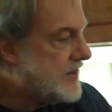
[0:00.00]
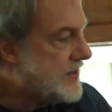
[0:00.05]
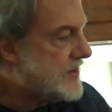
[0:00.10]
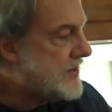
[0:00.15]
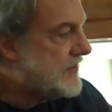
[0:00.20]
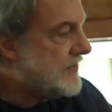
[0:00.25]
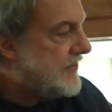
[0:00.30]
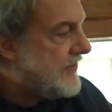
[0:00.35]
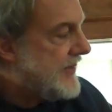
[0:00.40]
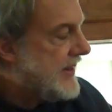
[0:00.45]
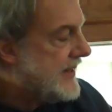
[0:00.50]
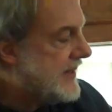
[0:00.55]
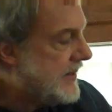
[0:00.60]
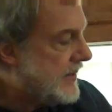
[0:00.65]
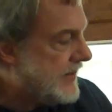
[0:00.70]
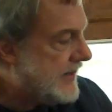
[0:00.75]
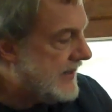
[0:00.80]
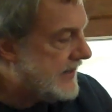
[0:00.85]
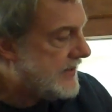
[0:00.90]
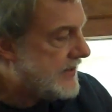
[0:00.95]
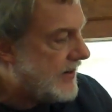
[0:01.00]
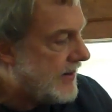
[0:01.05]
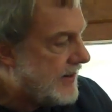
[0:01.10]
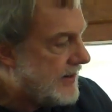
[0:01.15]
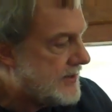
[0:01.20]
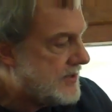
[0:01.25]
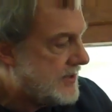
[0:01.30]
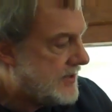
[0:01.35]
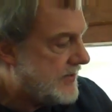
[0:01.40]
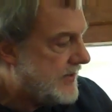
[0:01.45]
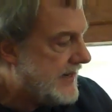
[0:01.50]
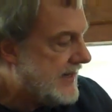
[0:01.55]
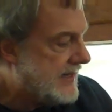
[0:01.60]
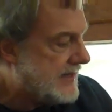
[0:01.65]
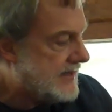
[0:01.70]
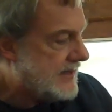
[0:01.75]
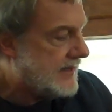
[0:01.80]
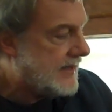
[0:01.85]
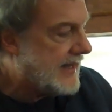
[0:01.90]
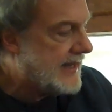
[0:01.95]
there's some figuring, dark
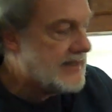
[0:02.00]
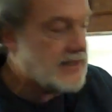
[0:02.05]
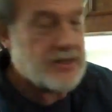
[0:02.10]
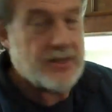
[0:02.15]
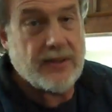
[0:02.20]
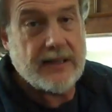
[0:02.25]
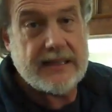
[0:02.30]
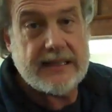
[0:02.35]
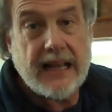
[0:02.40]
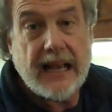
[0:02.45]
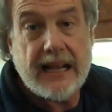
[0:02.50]
streaks and light streaks.